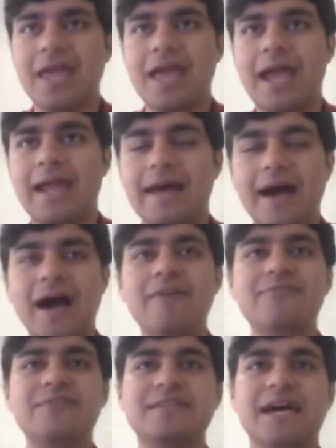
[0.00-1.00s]
And
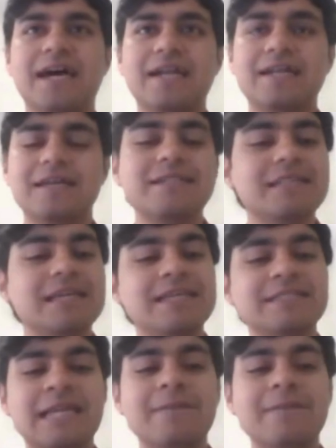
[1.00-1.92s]
after that, there is an